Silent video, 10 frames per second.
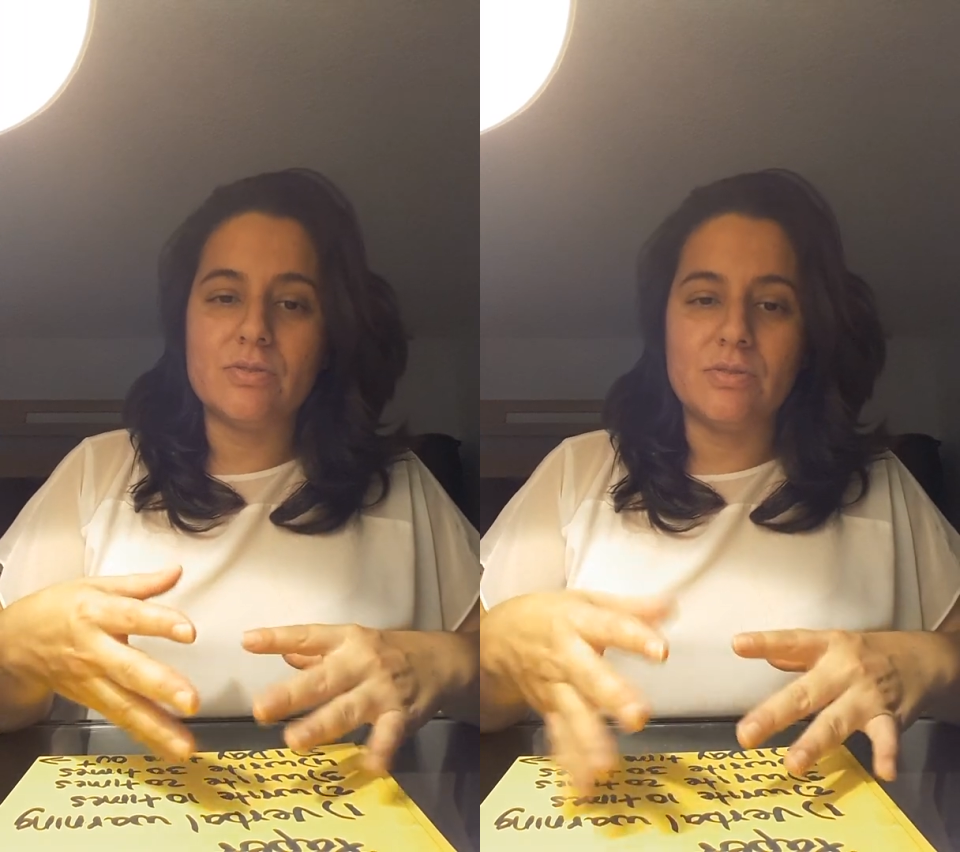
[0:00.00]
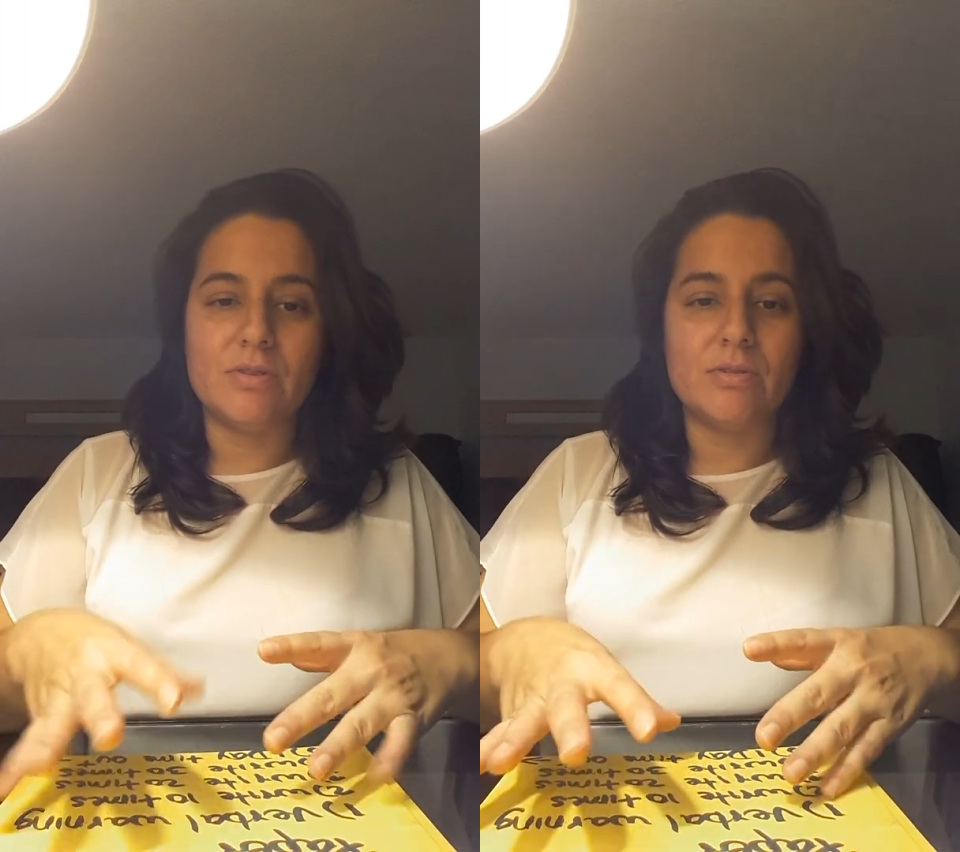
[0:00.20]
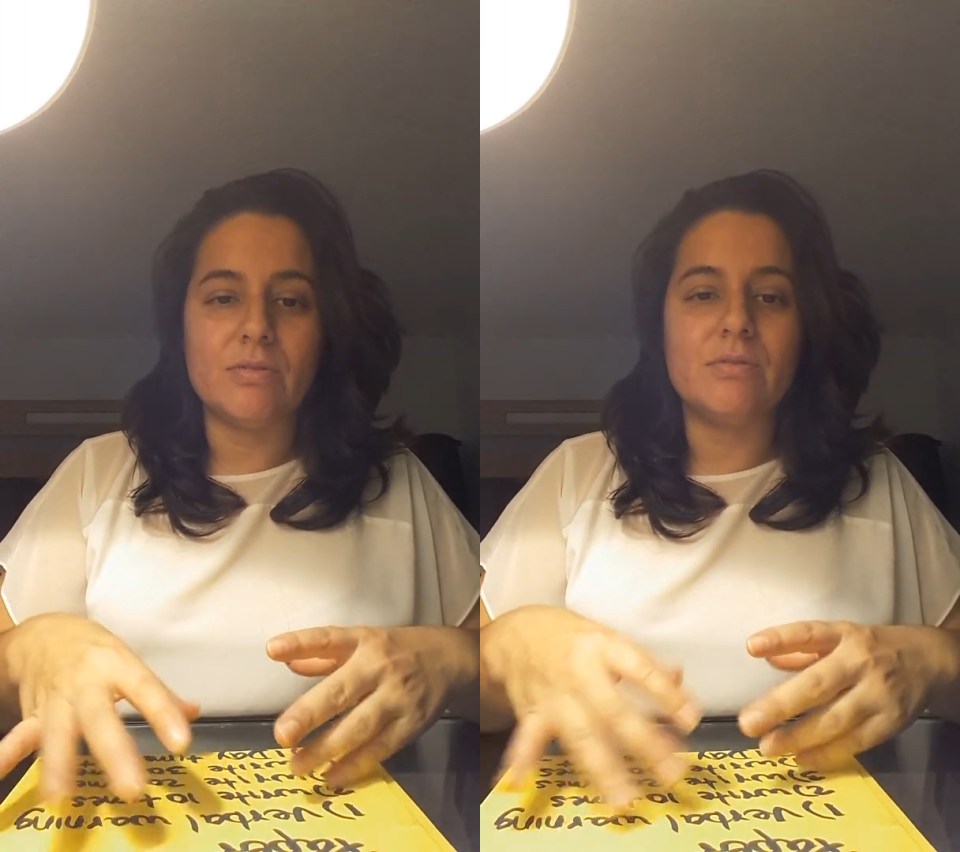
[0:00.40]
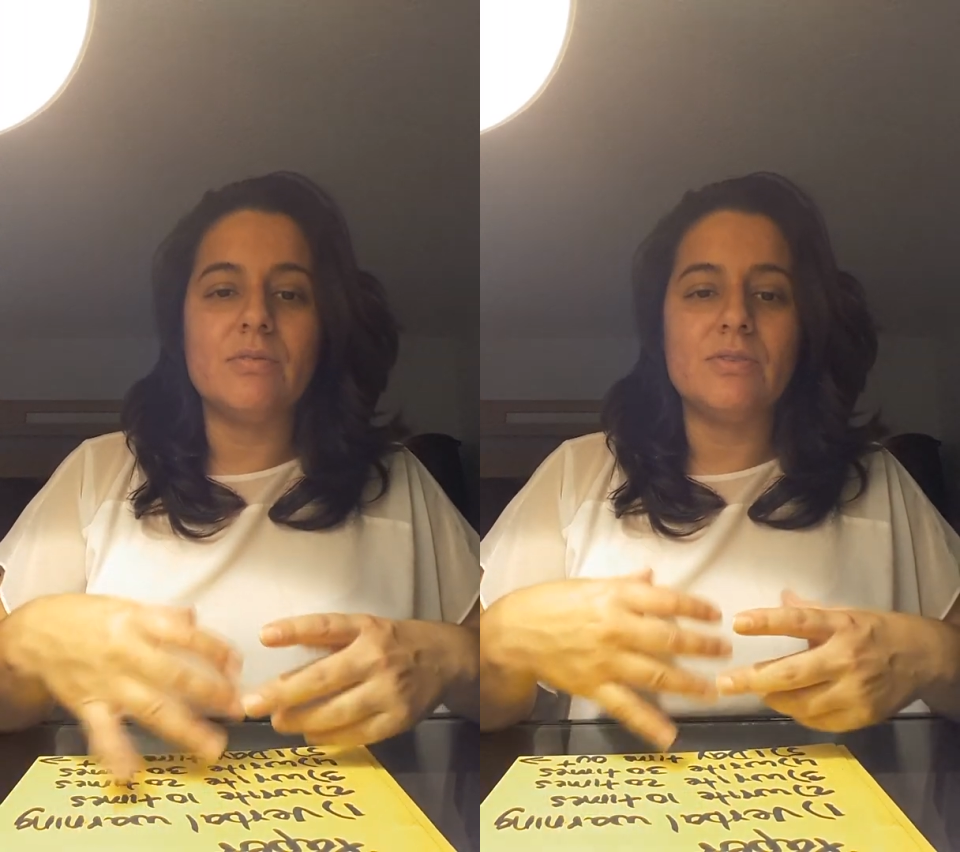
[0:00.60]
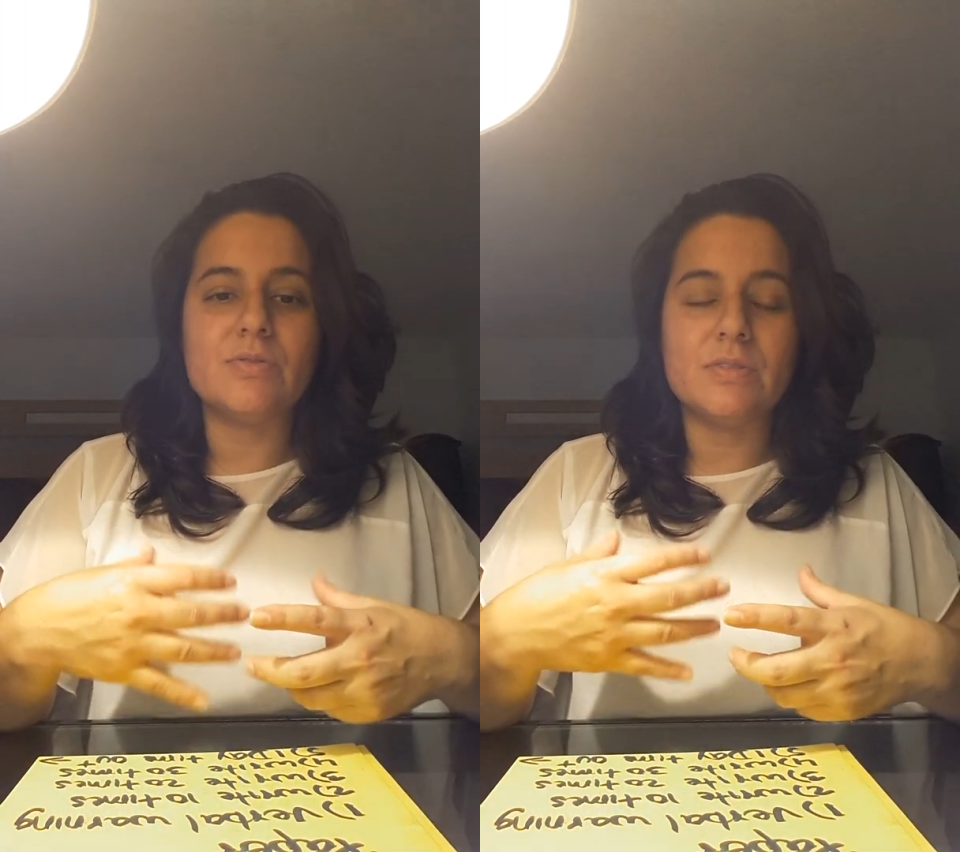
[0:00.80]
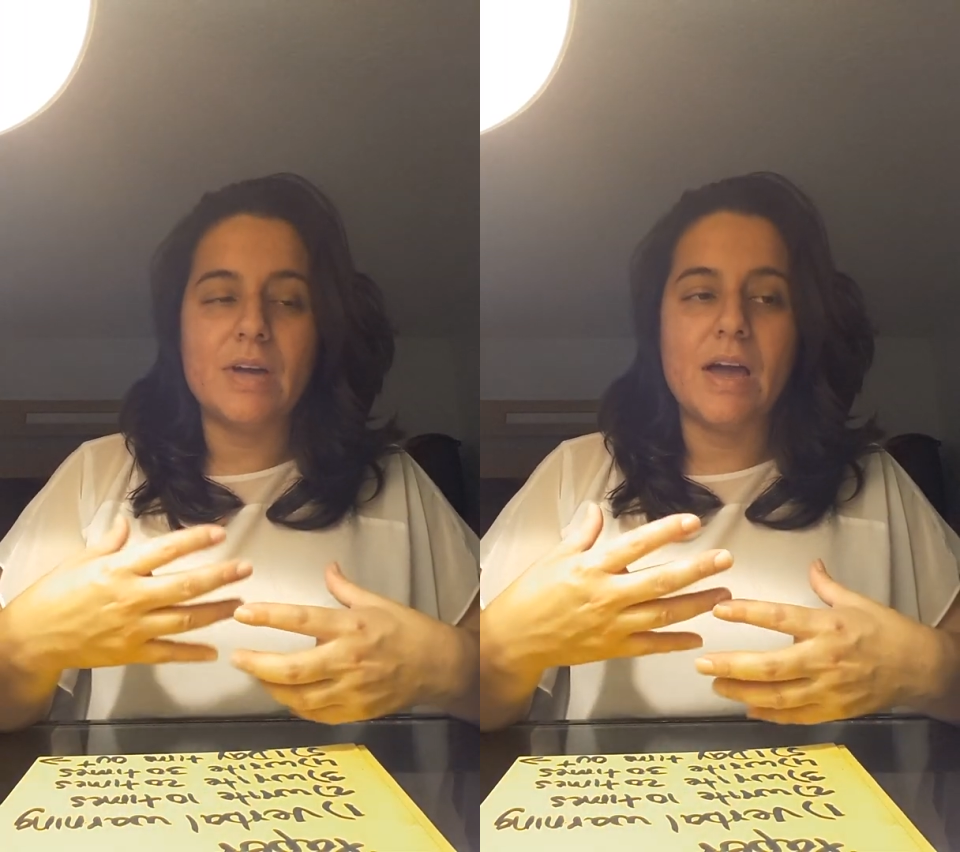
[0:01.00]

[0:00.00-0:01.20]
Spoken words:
you still